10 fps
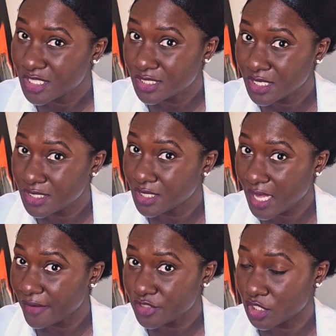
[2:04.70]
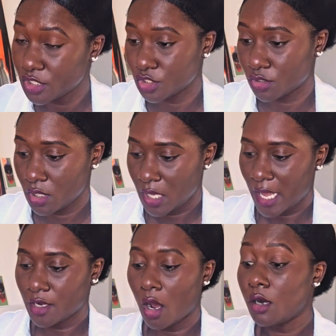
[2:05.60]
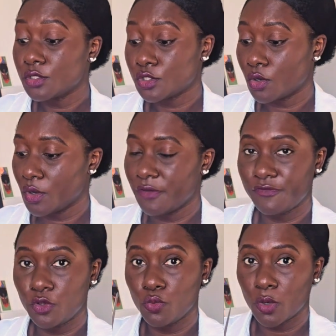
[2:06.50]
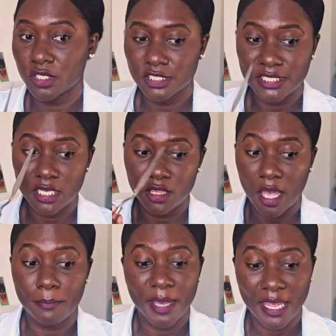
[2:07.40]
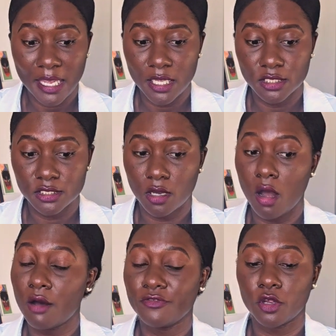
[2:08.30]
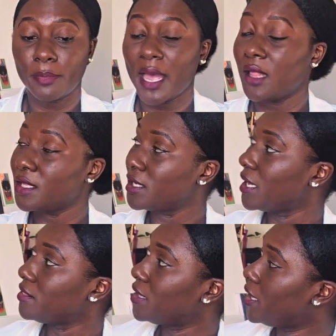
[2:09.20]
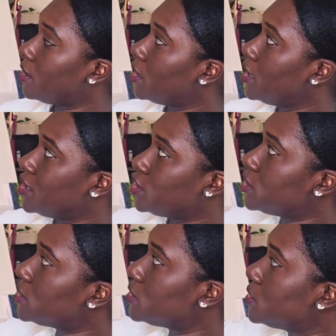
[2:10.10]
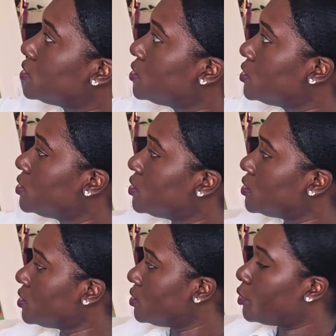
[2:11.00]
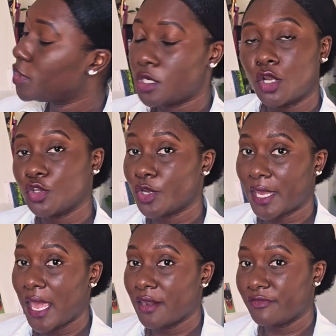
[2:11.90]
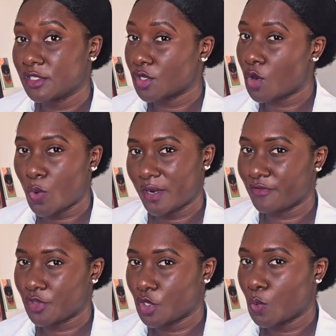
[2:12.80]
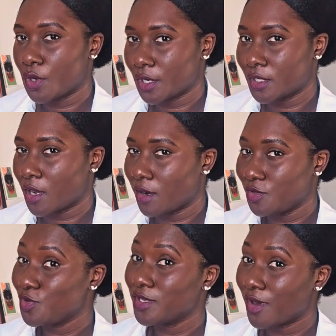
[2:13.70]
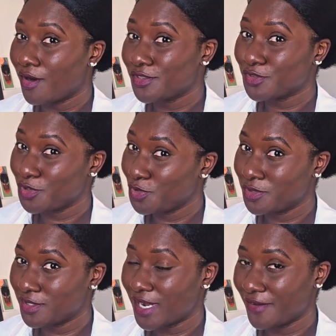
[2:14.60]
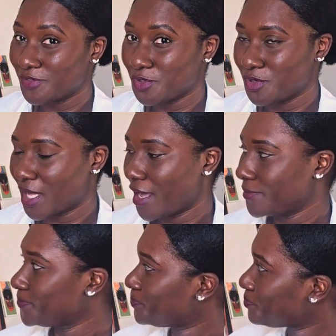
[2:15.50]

It's a life changer. And also, if you want to take that paint off your palette and then just put it on your canvas or whatever you're working on, you can also use the knife to do that.